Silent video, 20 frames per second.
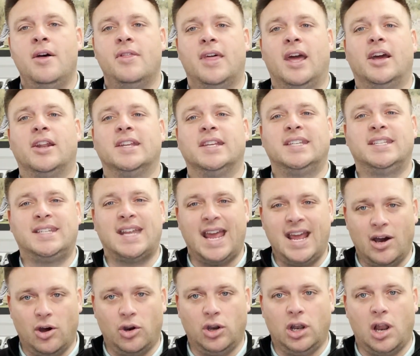They're going to stay
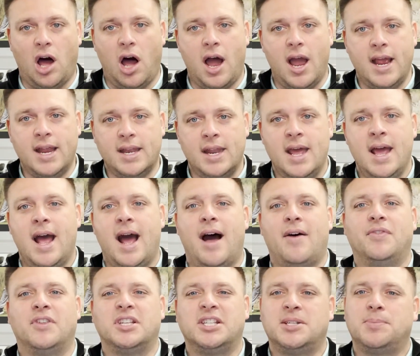on line
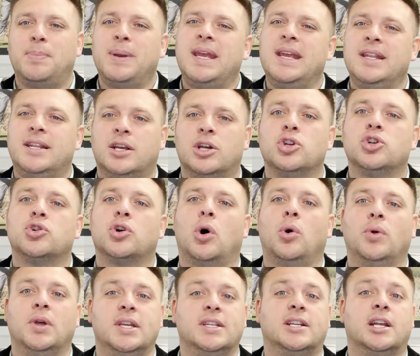and the speed
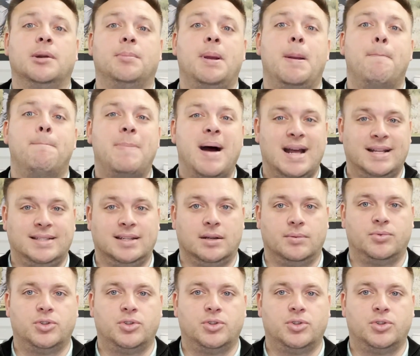control is going to be better.